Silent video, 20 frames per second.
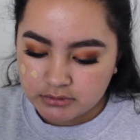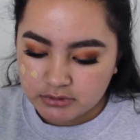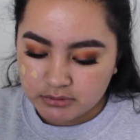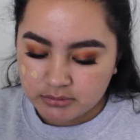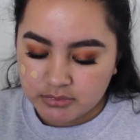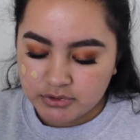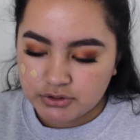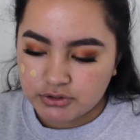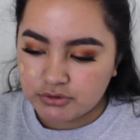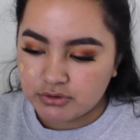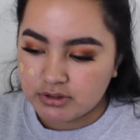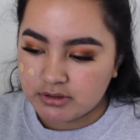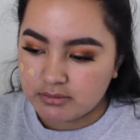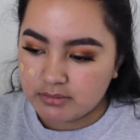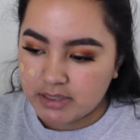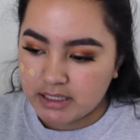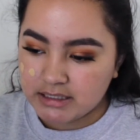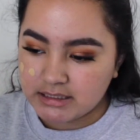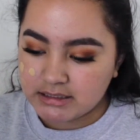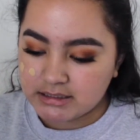I'm going to do them
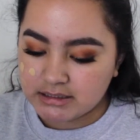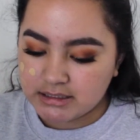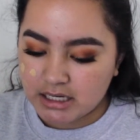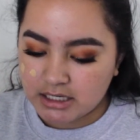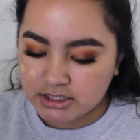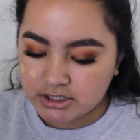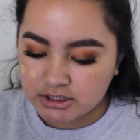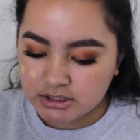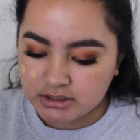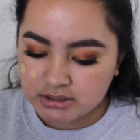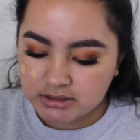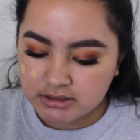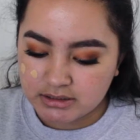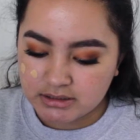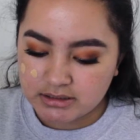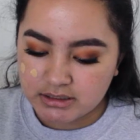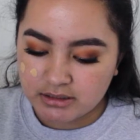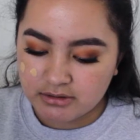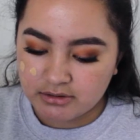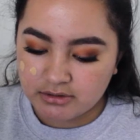by sections
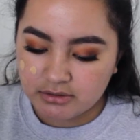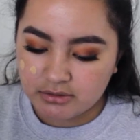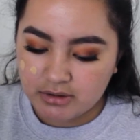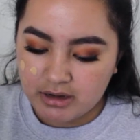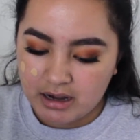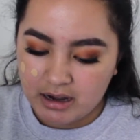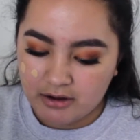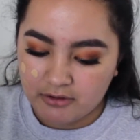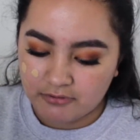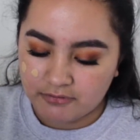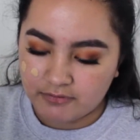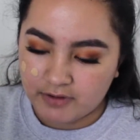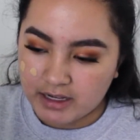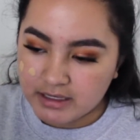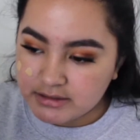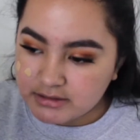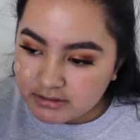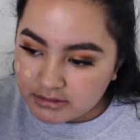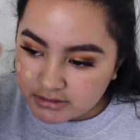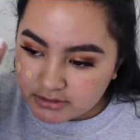because I don't know how
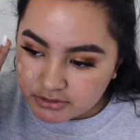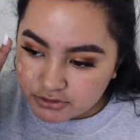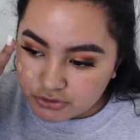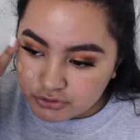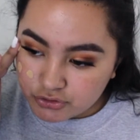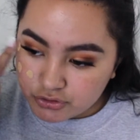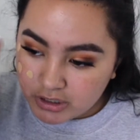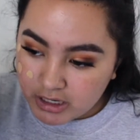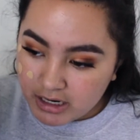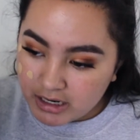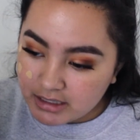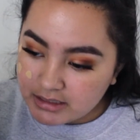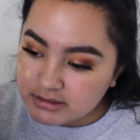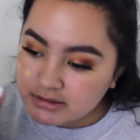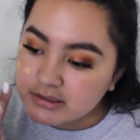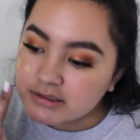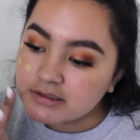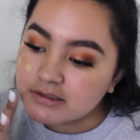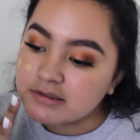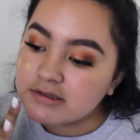fast this dries
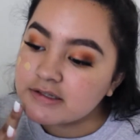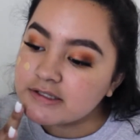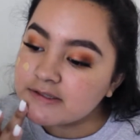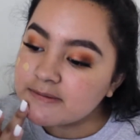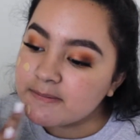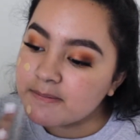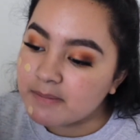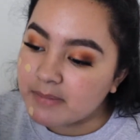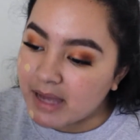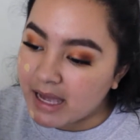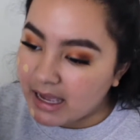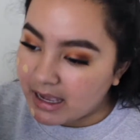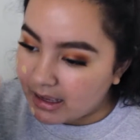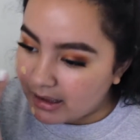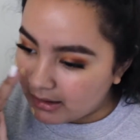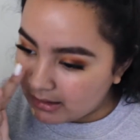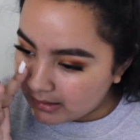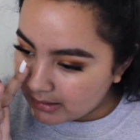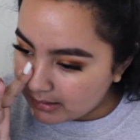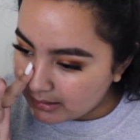because it is
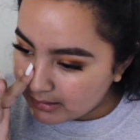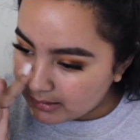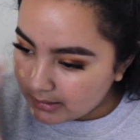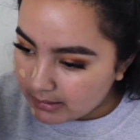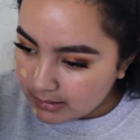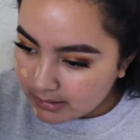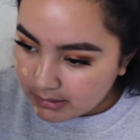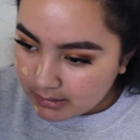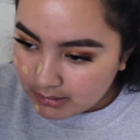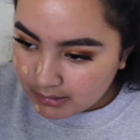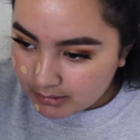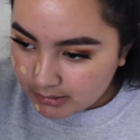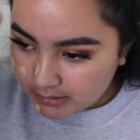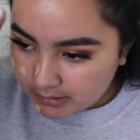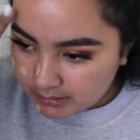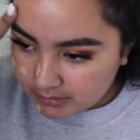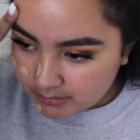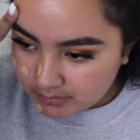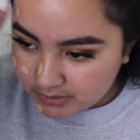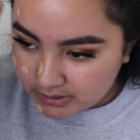matte.
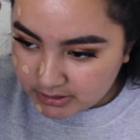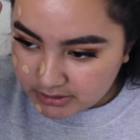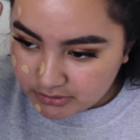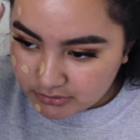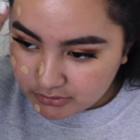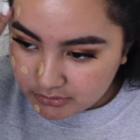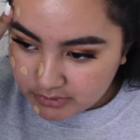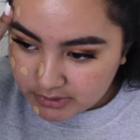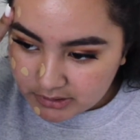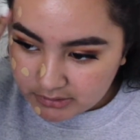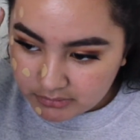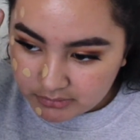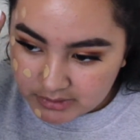But I don't want to